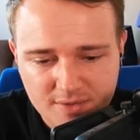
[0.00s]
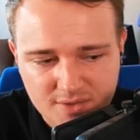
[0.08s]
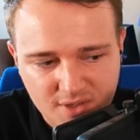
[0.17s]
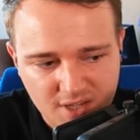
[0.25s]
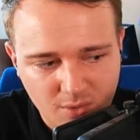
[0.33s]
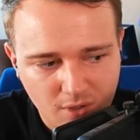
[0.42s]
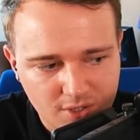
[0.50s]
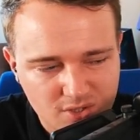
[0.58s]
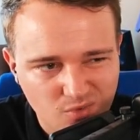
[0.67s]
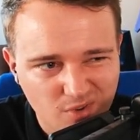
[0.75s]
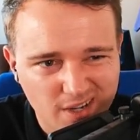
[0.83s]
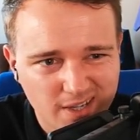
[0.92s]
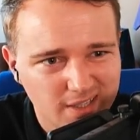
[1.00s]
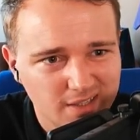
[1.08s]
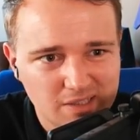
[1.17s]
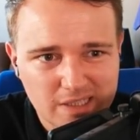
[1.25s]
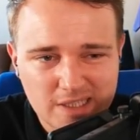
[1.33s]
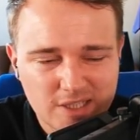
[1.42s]
So there you are. Doesn't really
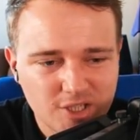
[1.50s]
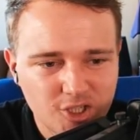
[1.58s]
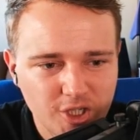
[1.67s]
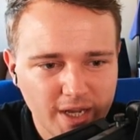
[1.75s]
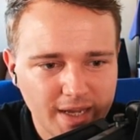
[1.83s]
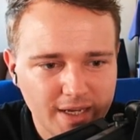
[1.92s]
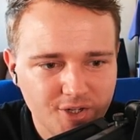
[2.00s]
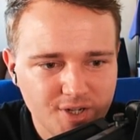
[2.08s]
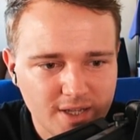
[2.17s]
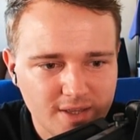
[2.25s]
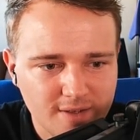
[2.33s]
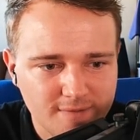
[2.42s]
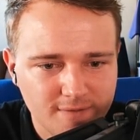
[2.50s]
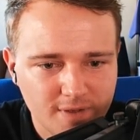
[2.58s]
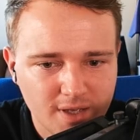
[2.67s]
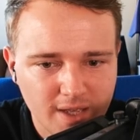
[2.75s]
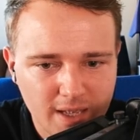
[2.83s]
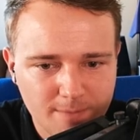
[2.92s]
change anything for
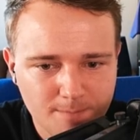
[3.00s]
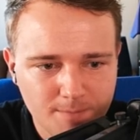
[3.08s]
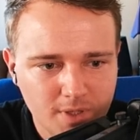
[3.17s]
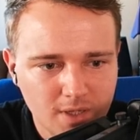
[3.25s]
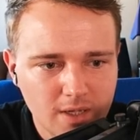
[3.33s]
him.